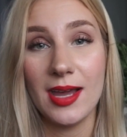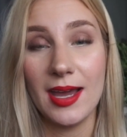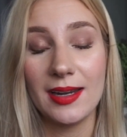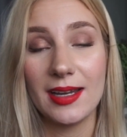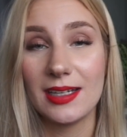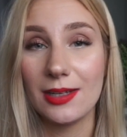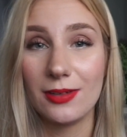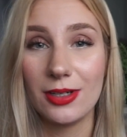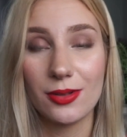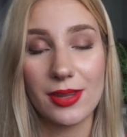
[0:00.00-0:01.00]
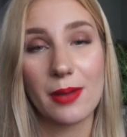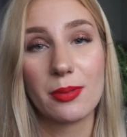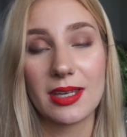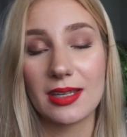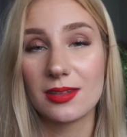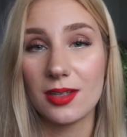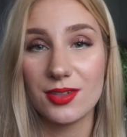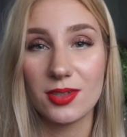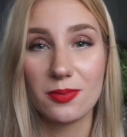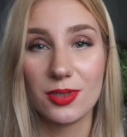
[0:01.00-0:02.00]
And I definitely know that I will get
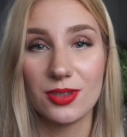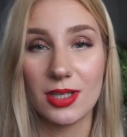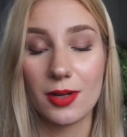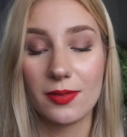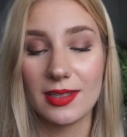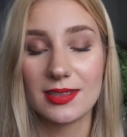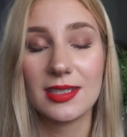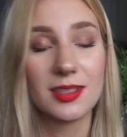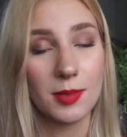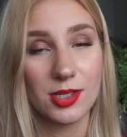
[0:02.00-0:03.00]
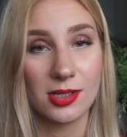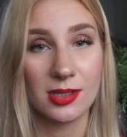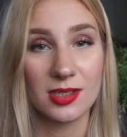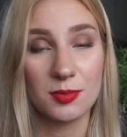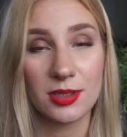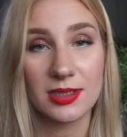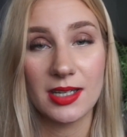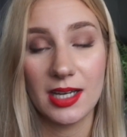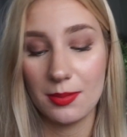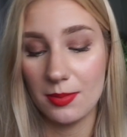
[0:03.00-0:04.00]
tons of use out of this, especially in the
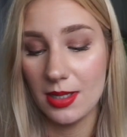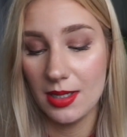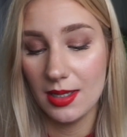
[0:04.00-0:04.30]
springtime.